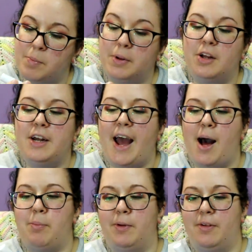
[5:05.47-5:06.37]
Blood
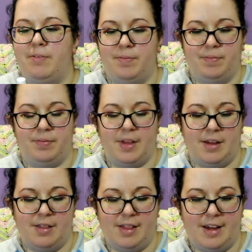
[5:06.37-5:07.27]
apple.
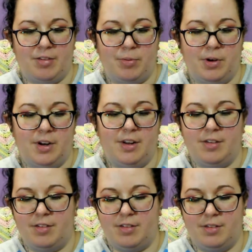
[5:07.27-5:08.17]
That's what it
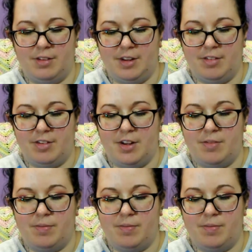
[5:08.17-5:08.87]
is. Let's see.